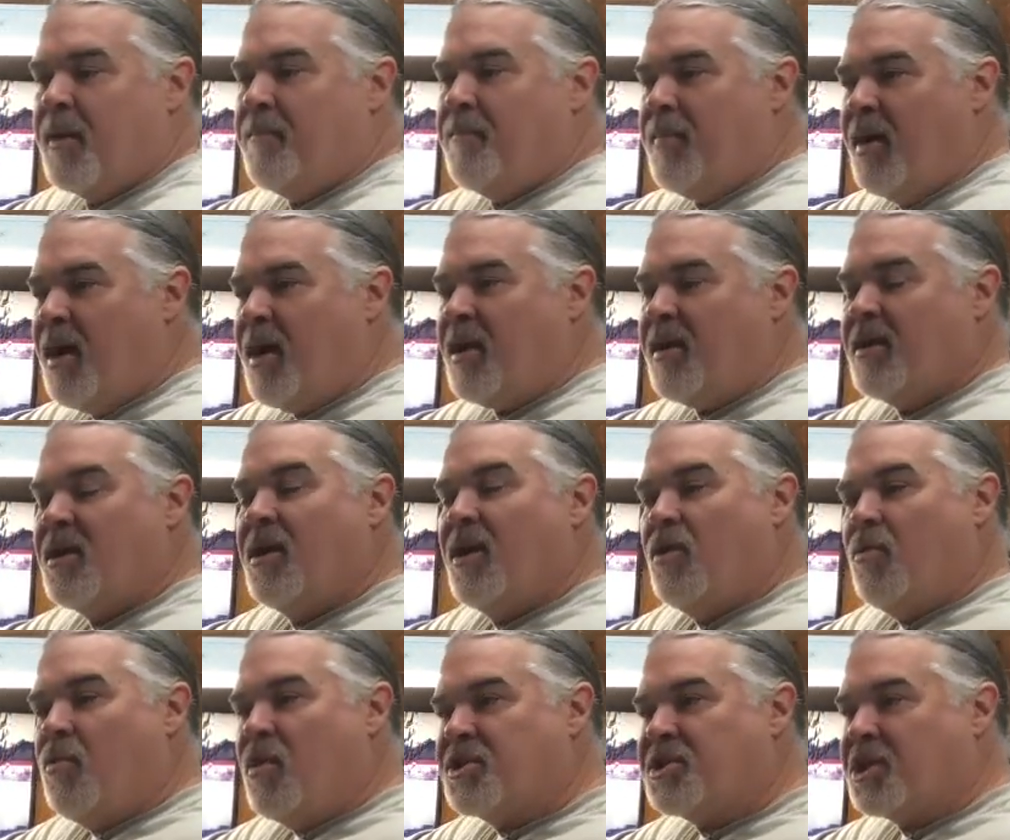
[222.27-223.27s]
But
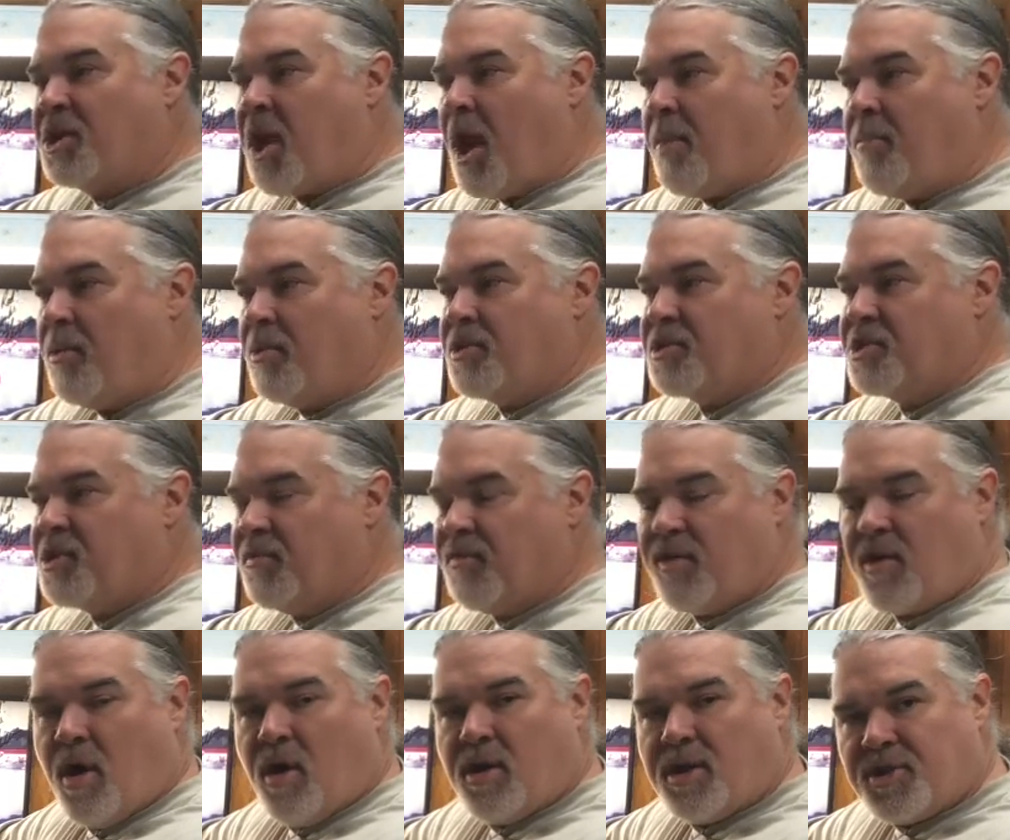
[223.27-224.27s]
what's the combo on the
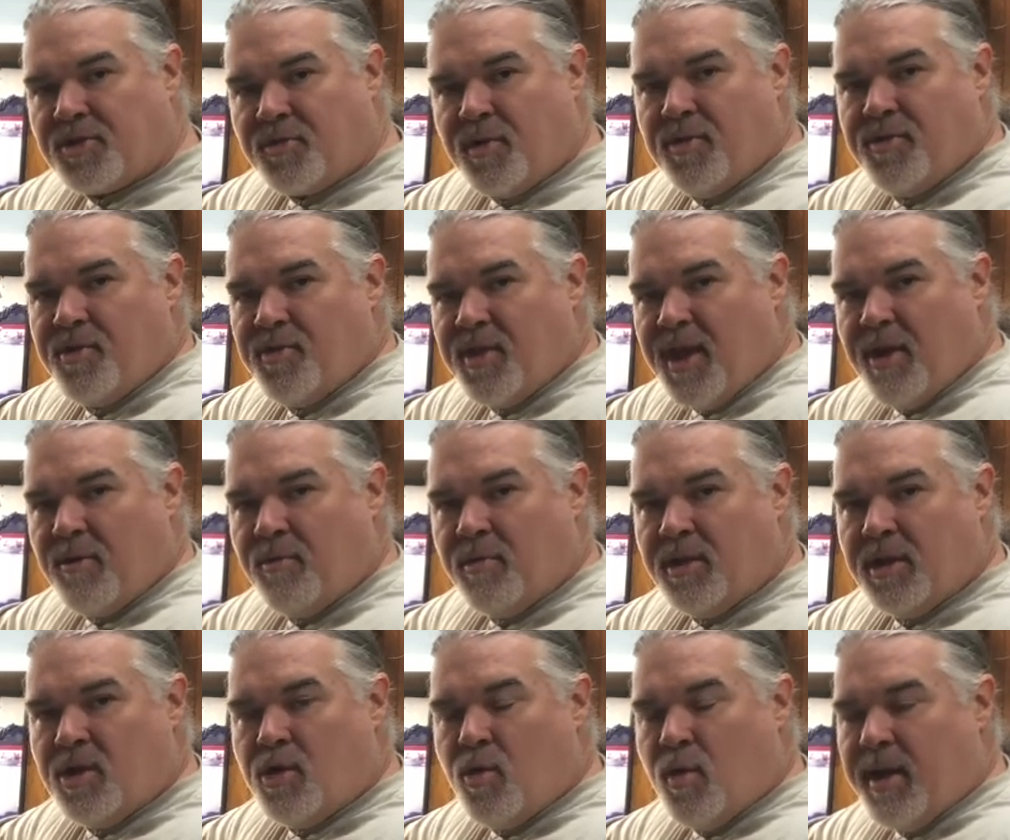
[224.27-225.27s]
SilverCar? Let's run through that
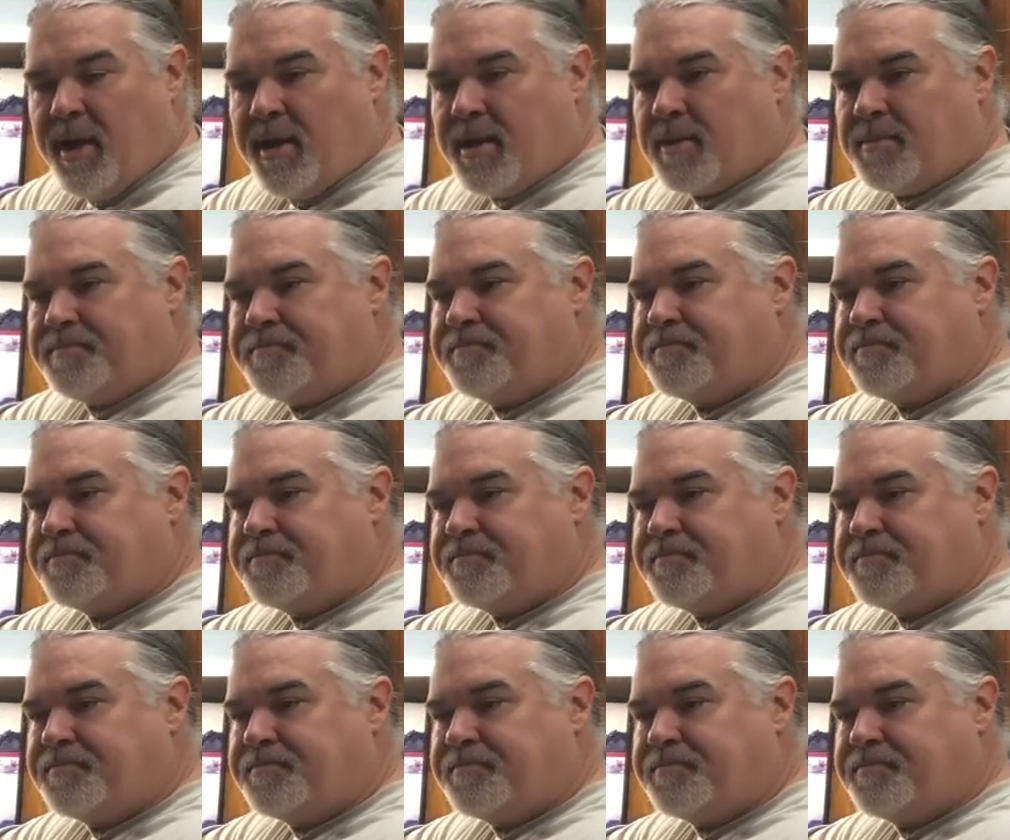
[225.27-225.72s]
really quick.